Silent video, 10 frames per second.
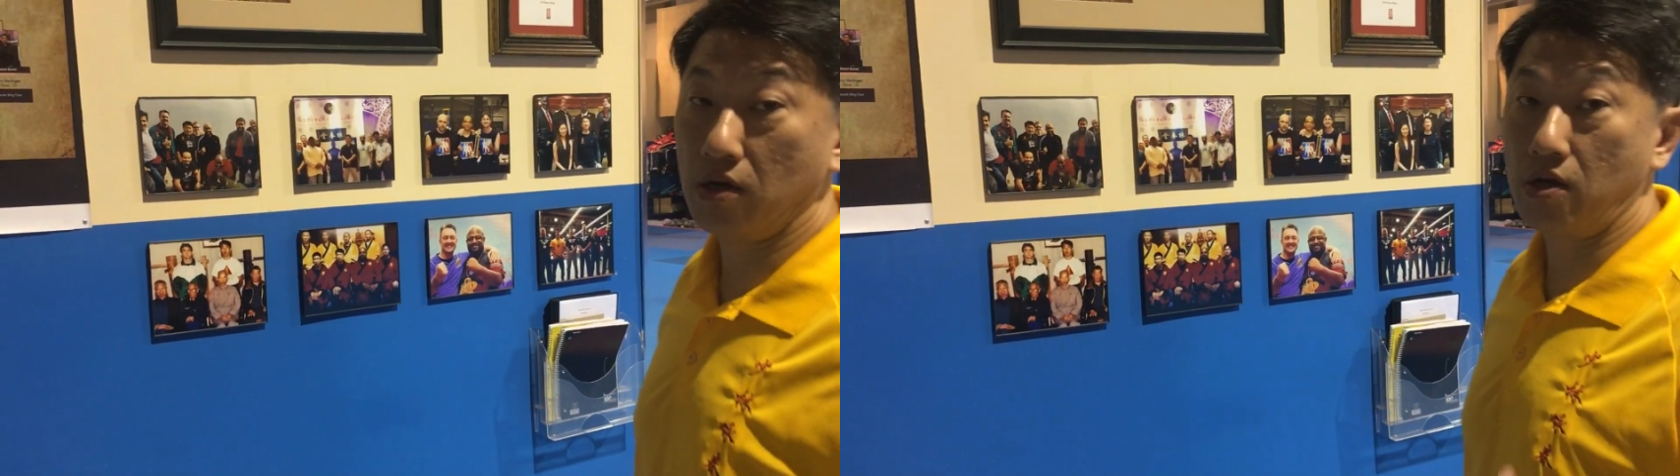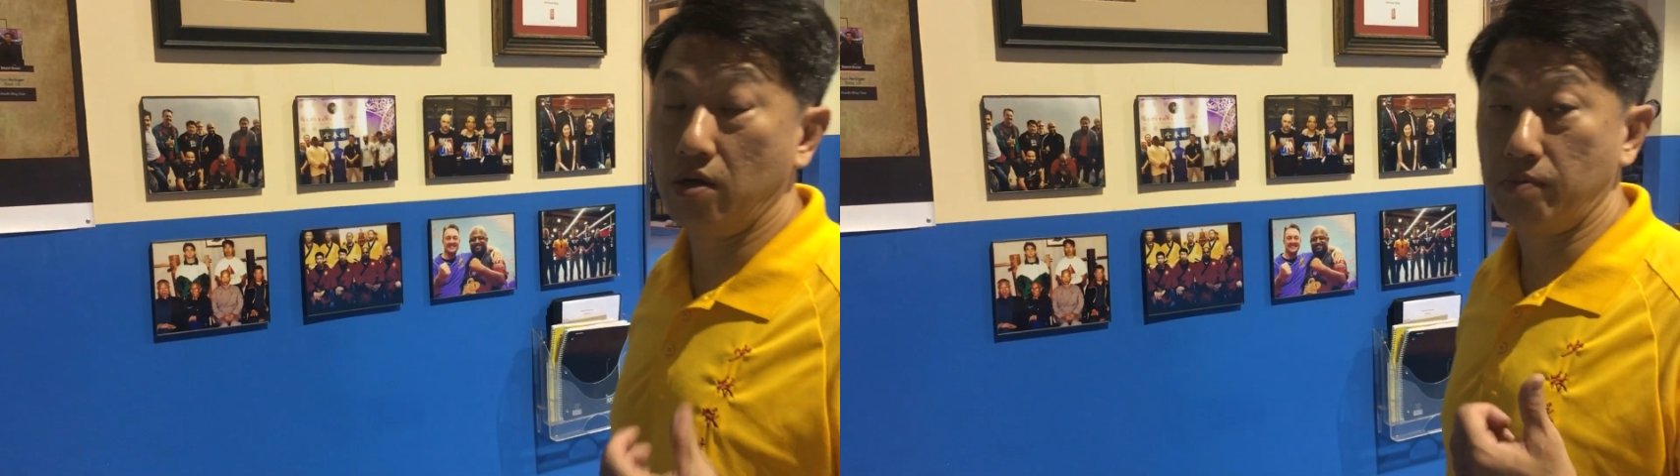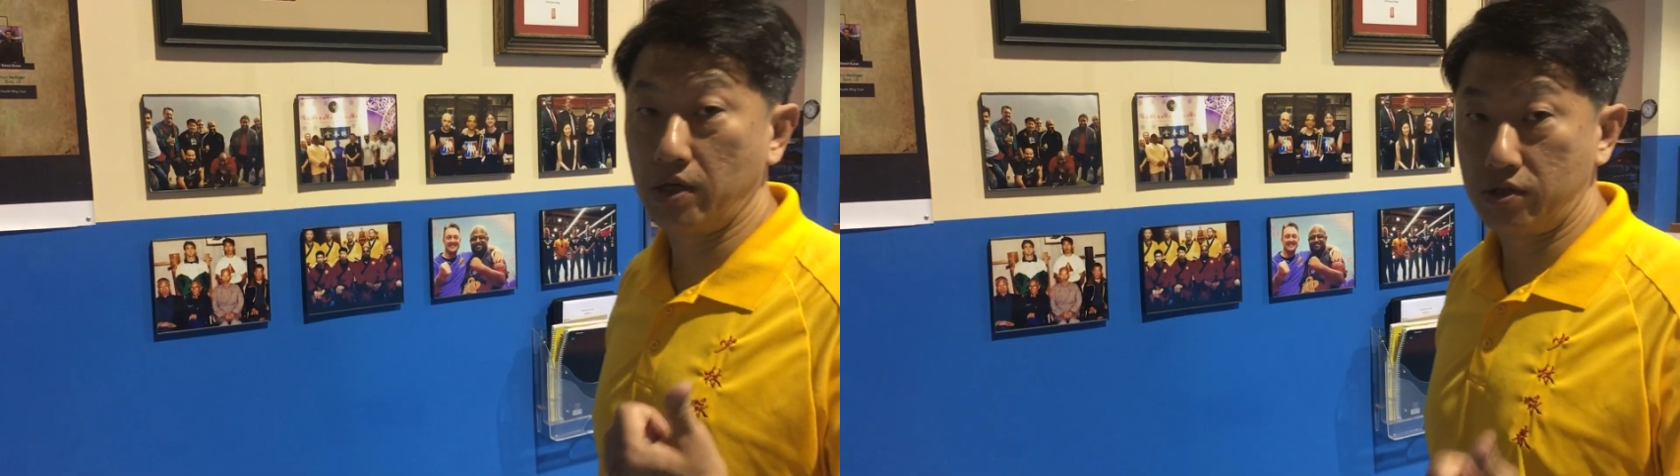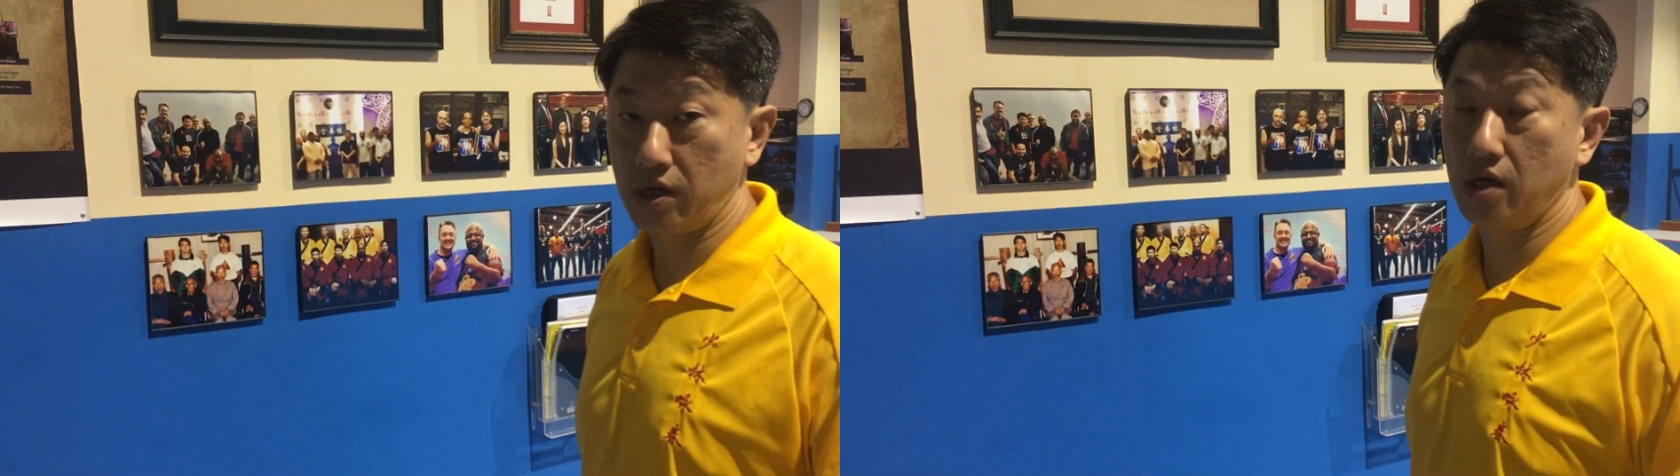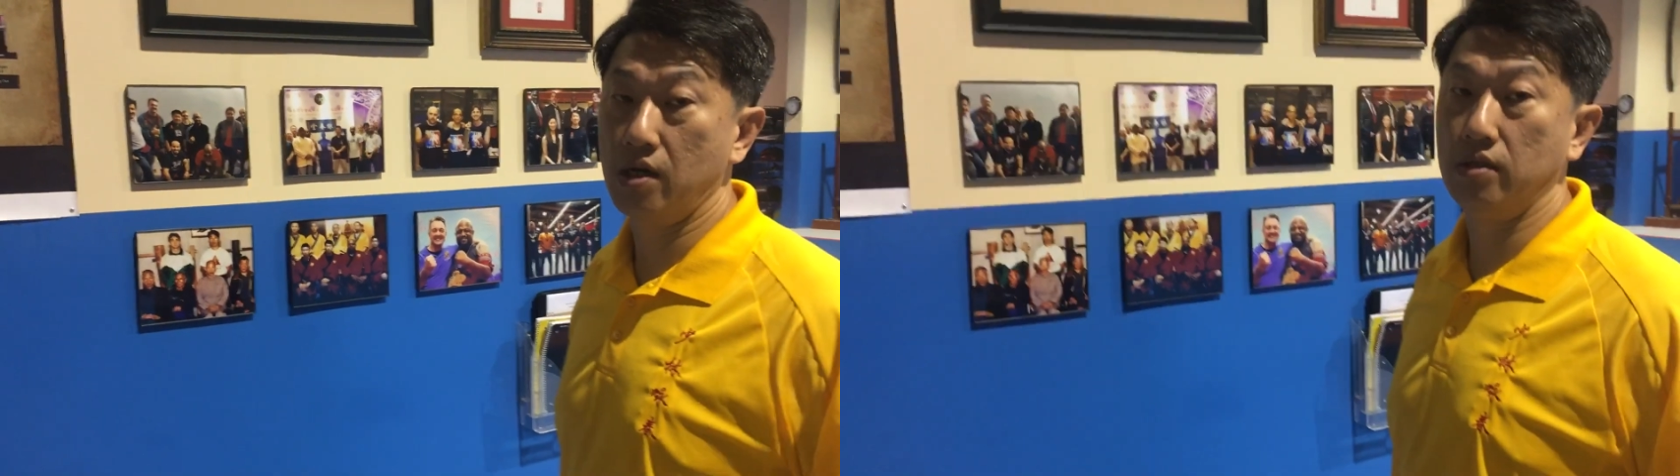learn about
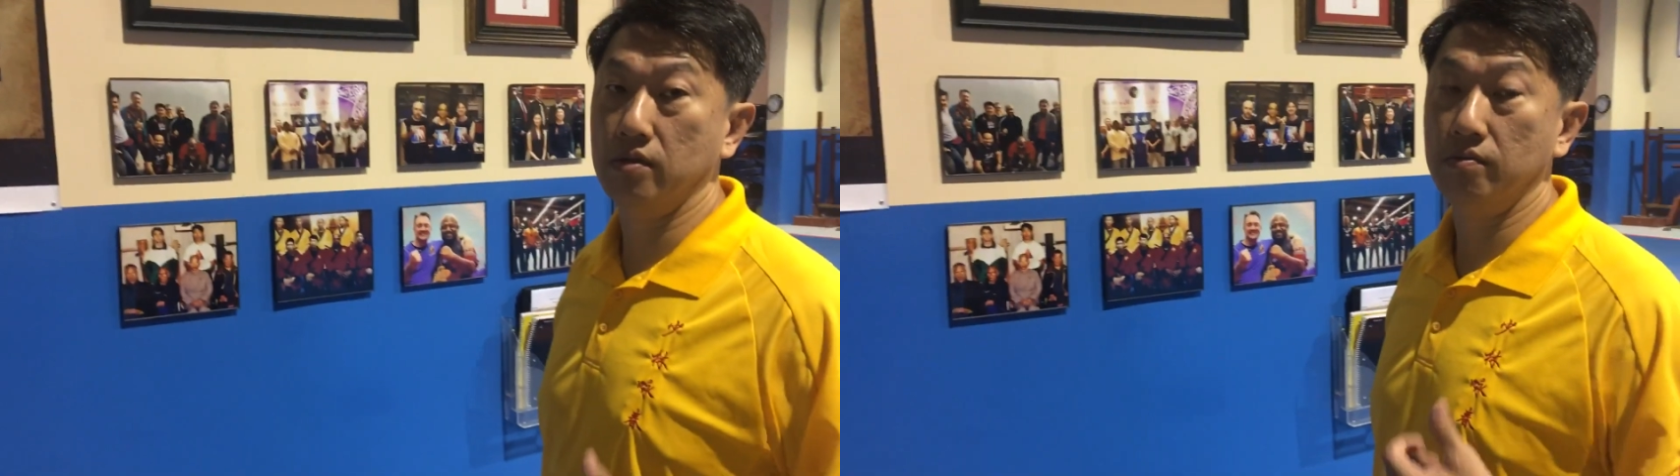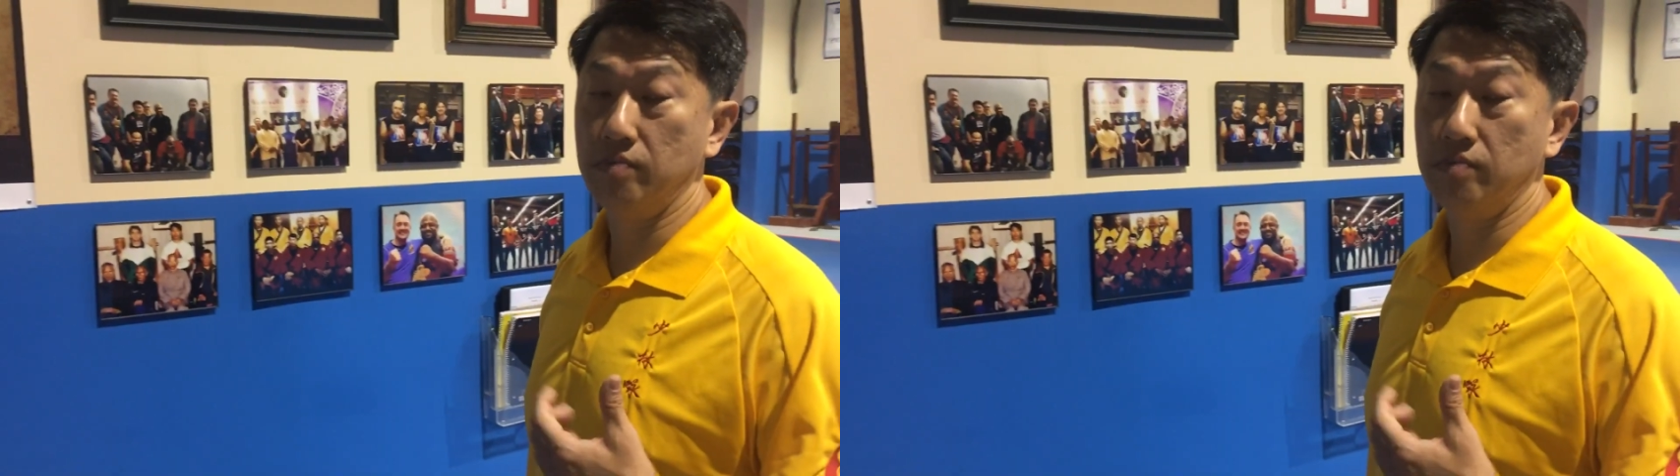Chan,